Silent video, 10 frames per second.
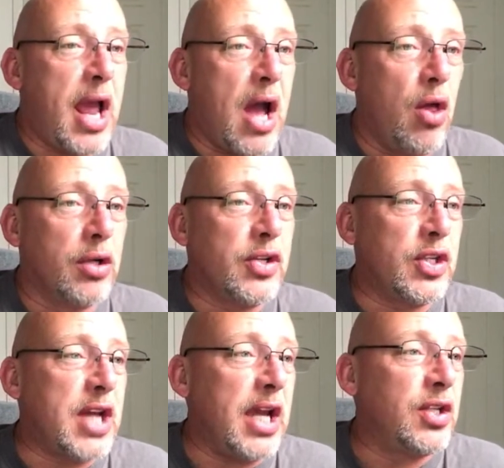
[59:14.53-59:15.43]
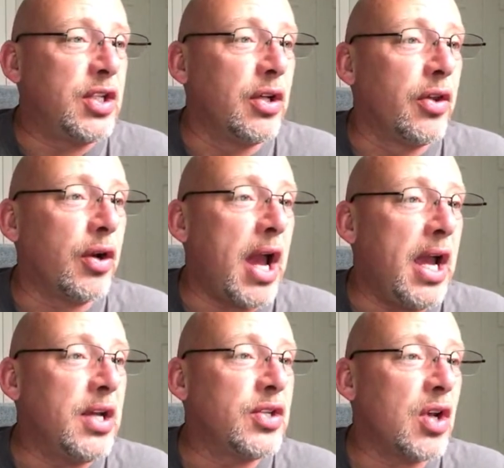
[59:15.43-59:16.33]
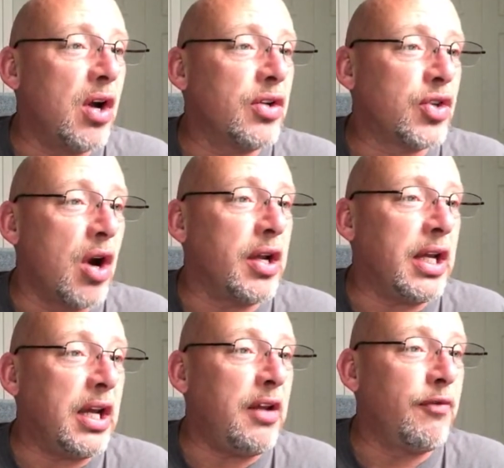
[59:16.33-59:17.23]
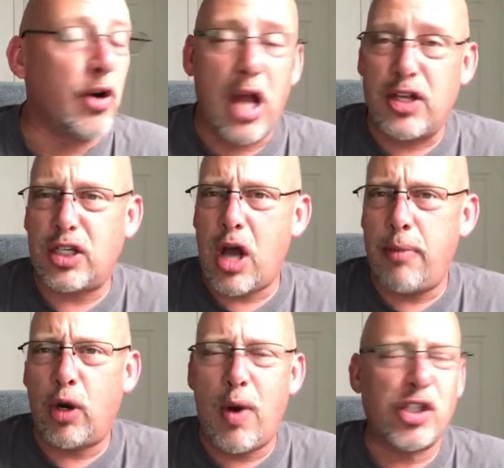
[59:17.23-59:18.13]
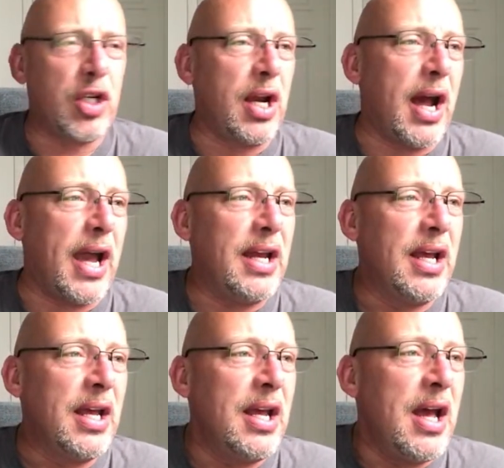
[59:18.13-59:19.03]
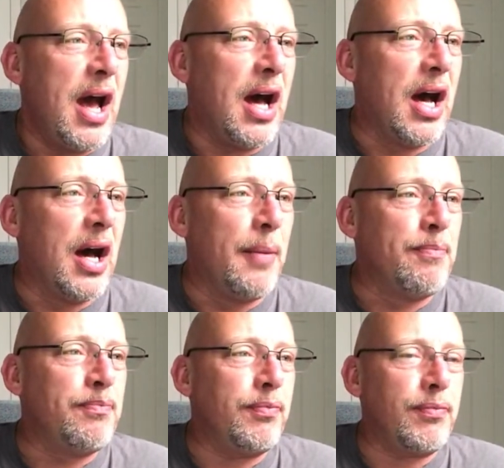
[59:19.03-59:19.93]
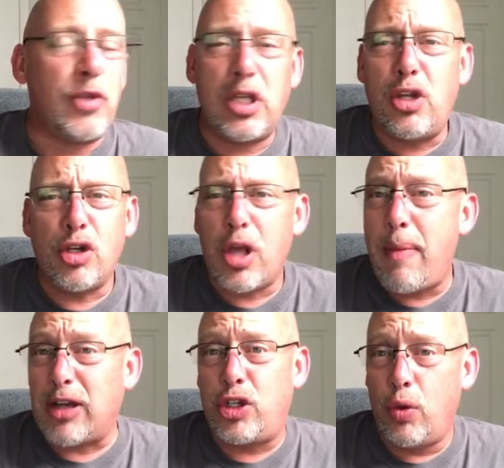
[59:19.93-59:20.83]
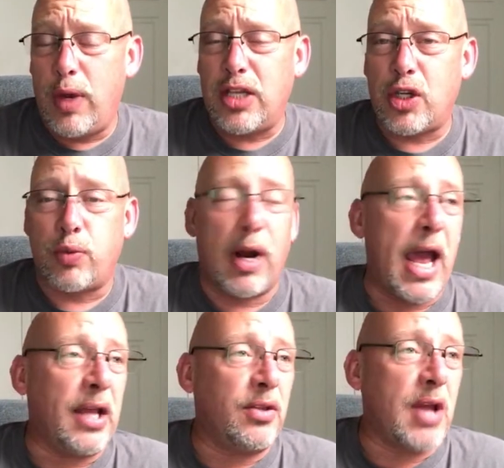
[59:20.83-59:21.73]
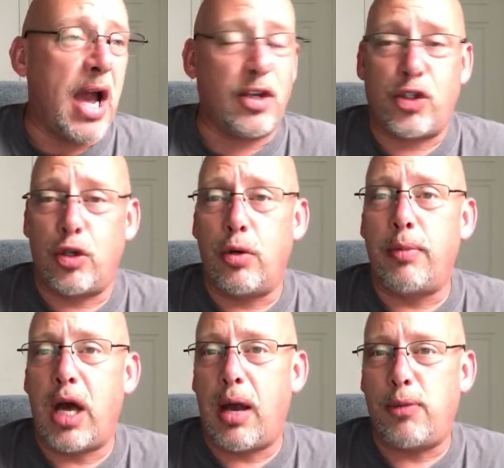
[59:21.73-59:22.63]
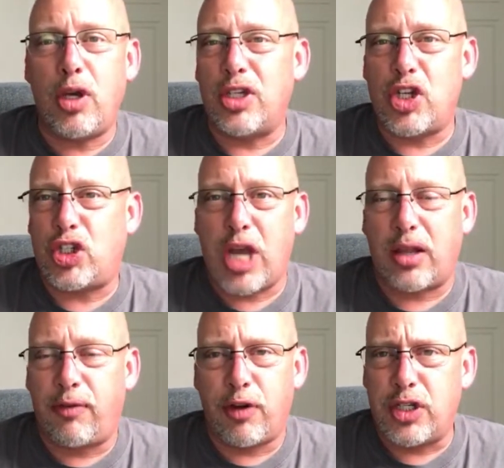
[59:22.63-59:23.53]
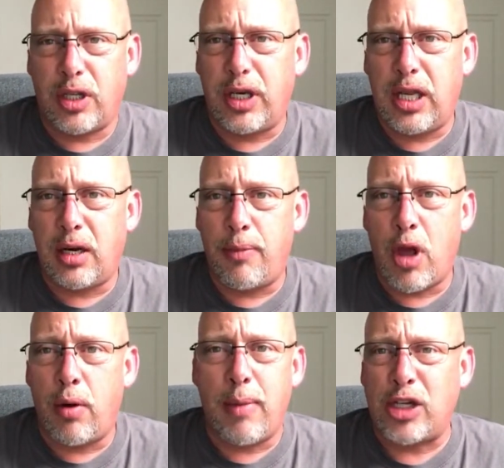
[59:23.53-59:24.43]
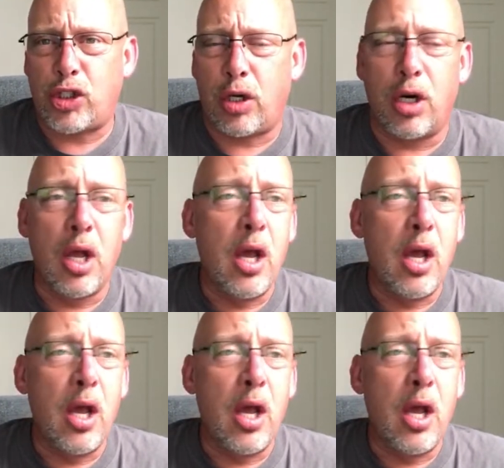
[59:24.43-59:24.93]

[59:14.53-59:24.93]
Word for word: How long does it take till their eggs start getting fertilized? common question tonight. Um, usually about two weeks is what I, I assume. Um, you can just check the fertility in them though and make sure.